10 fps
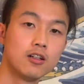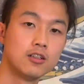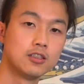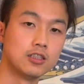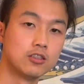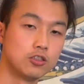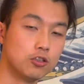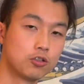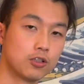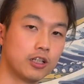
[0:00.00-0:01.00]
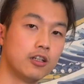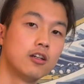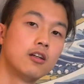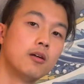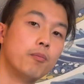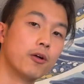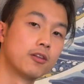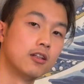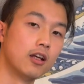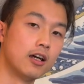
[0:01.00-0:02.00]
since usually both
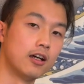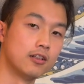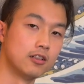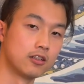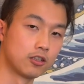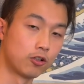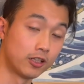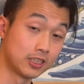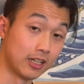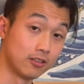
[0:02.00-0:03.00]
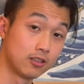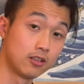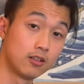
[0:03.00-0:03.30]
the guitar sound